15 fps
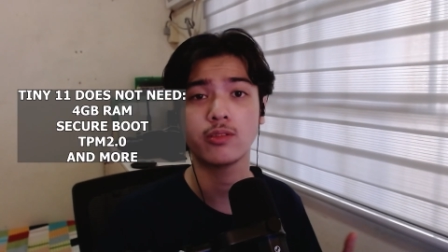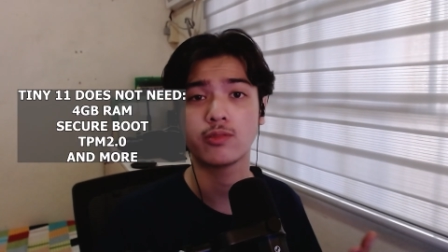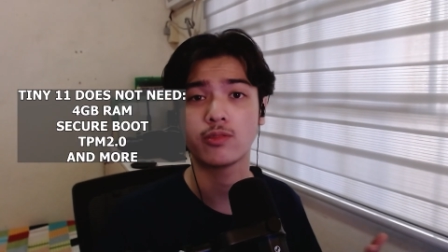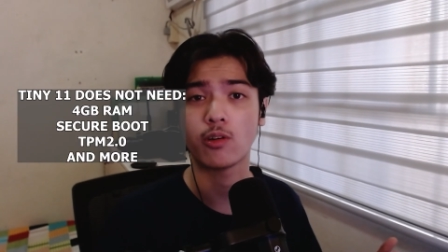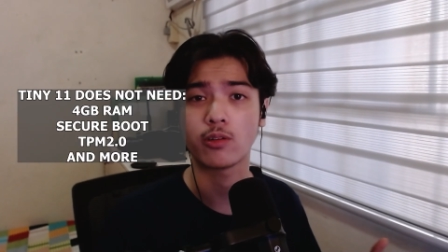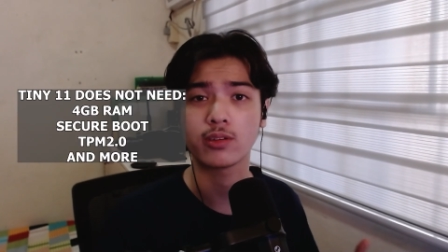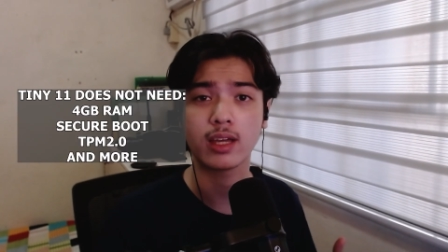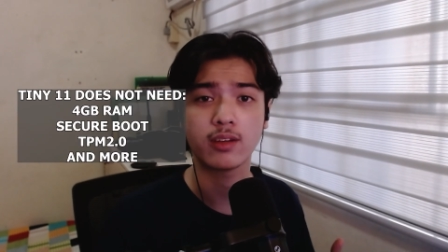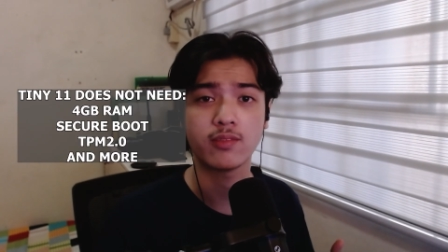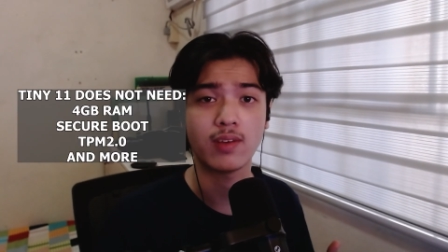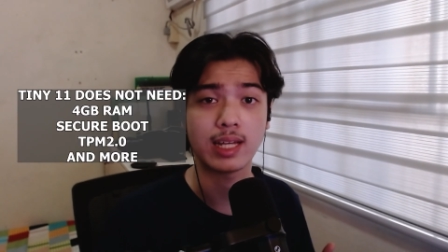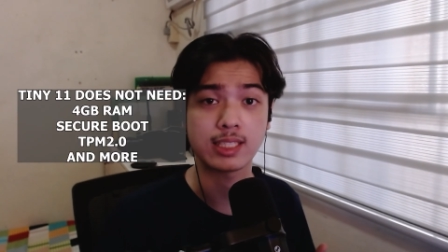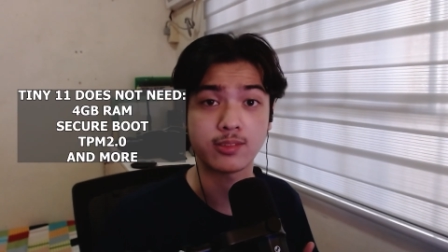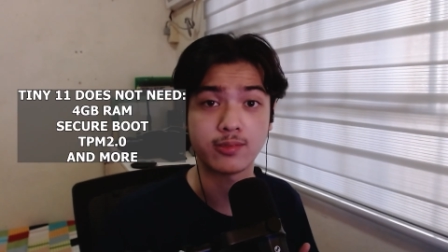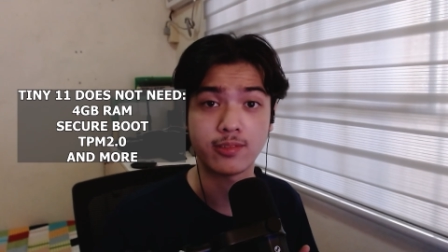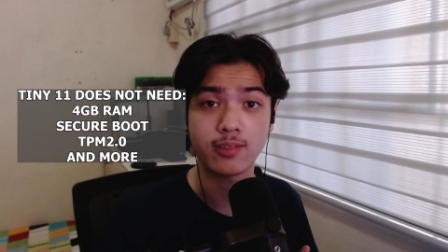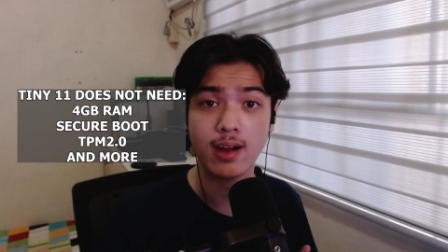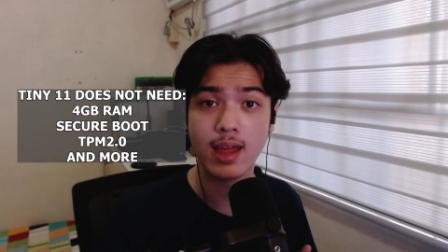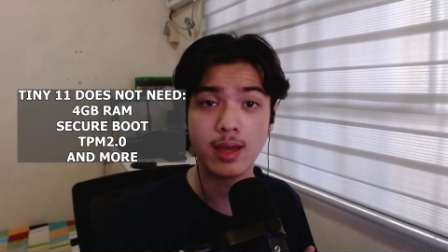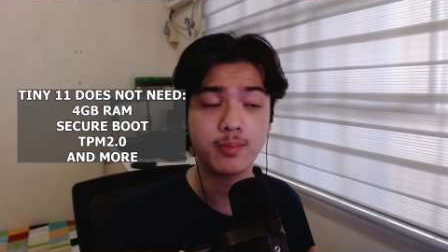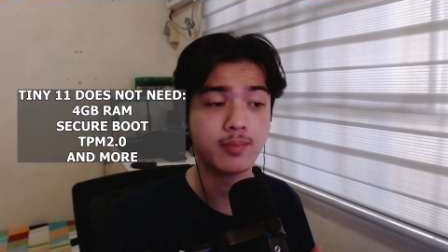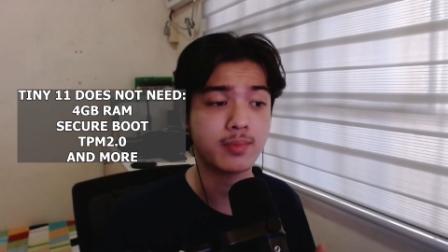4 gigabytes of
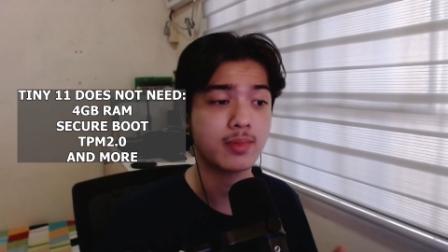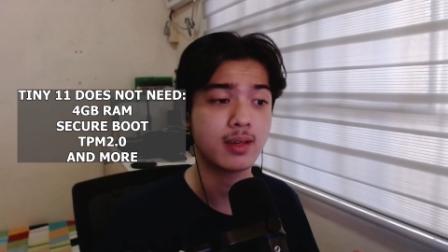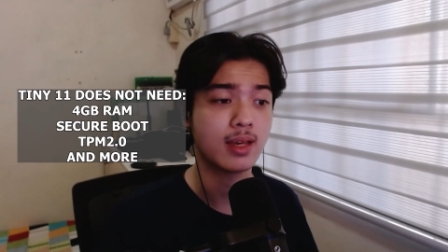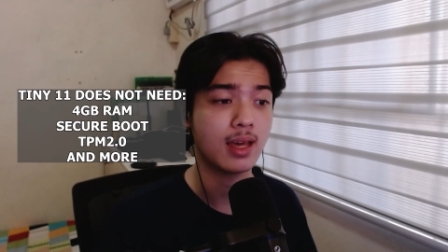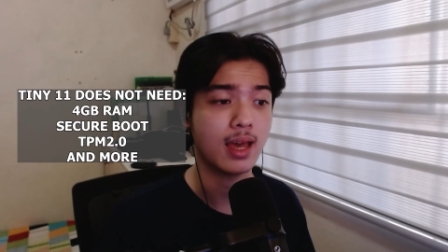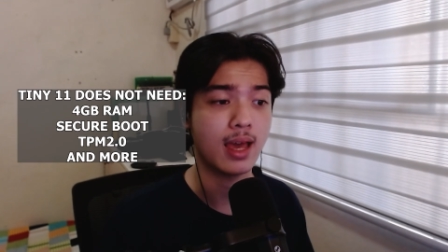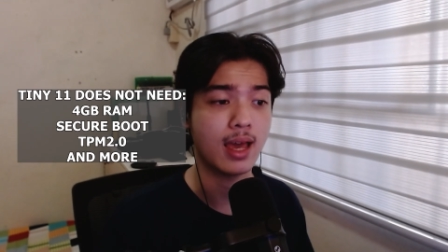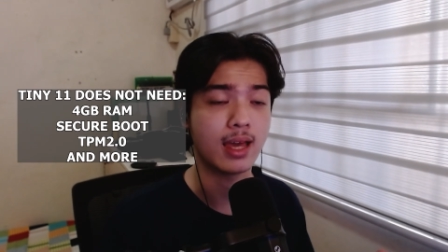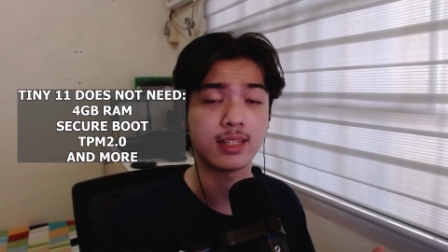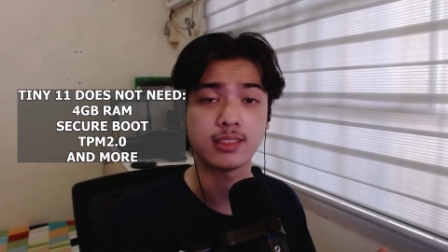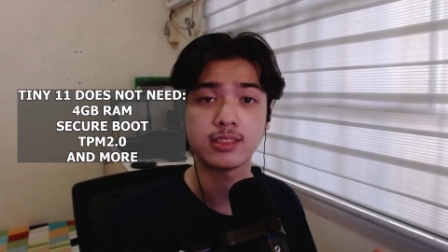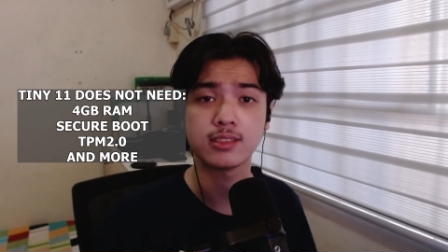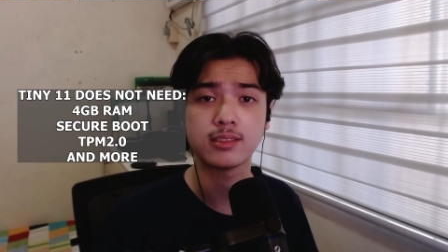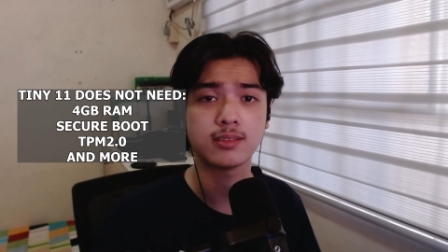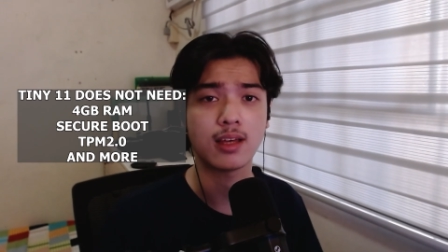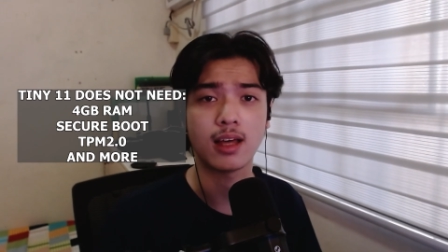RAM, and